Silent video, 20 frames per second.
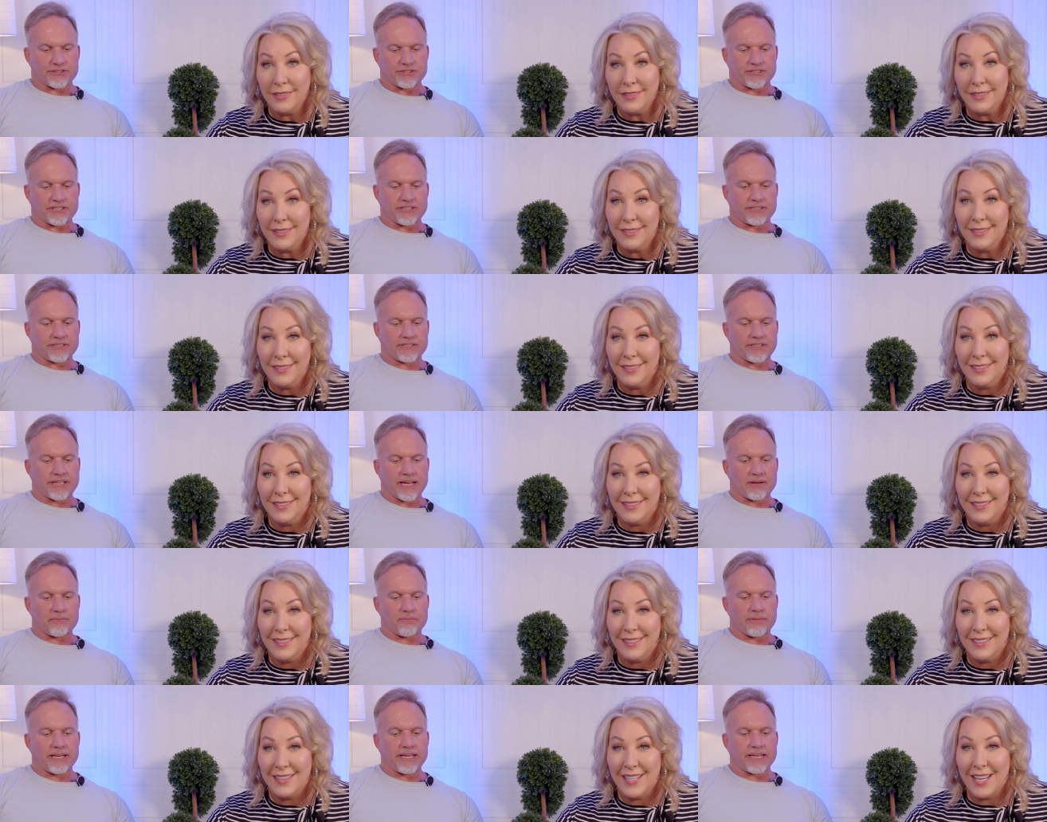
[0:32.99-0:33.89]
Speaker 1: she
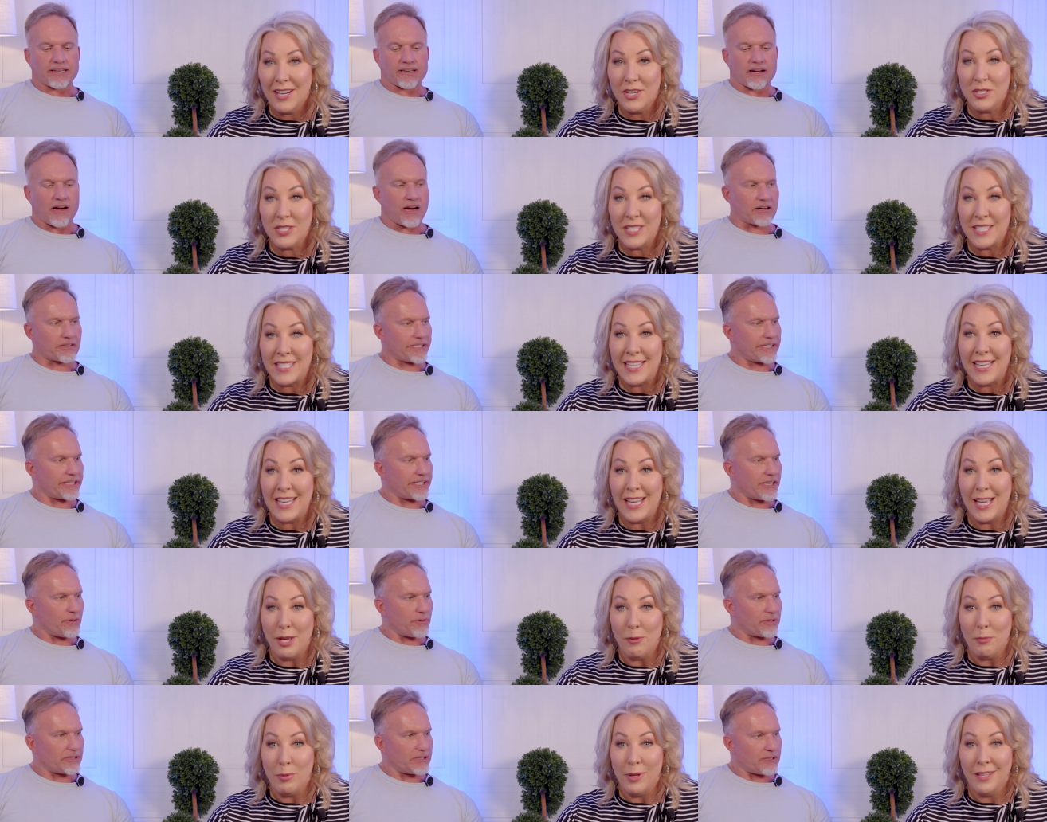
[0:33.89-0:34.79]
can't be There's
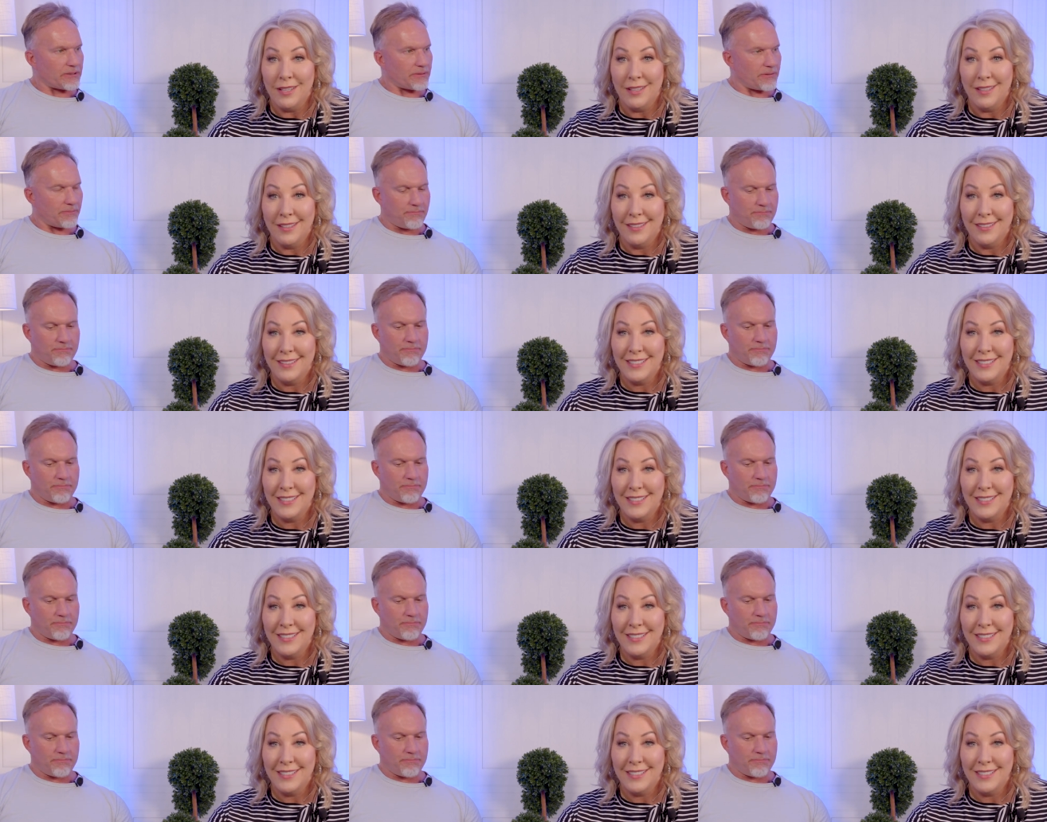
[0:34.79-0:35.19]
incognito with the